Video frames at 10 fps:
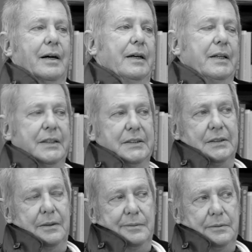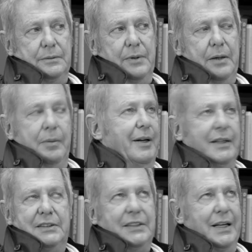uh, um, very, very
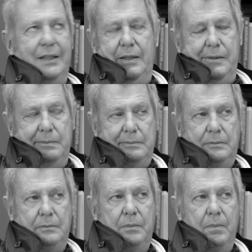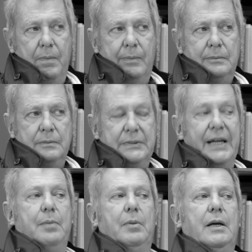exactly
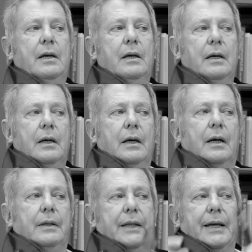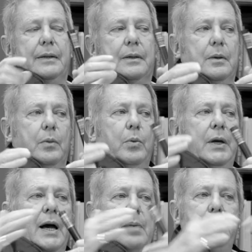namely that
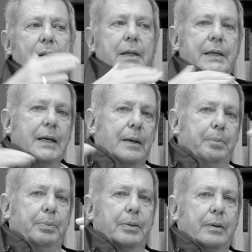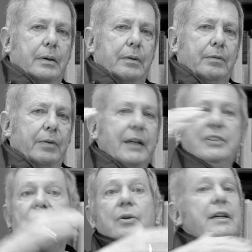we are building up very
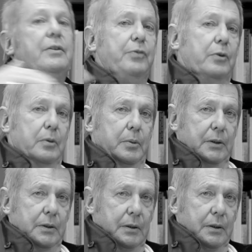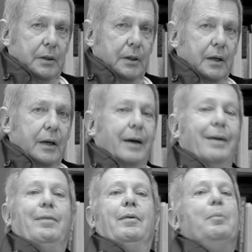straightforward,
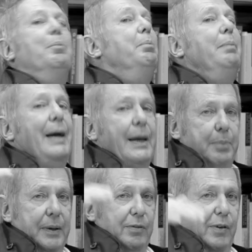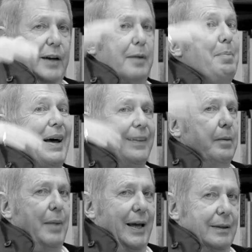maybe very
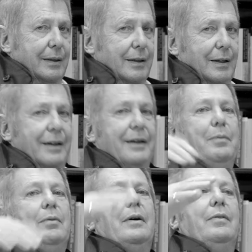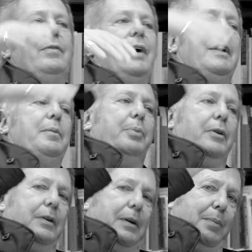mathematically, very
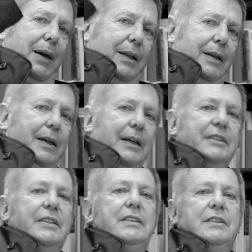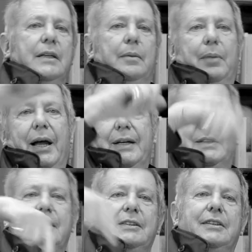programmatic, a system
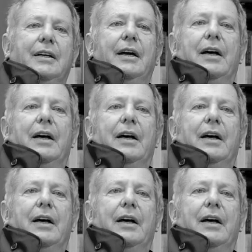like this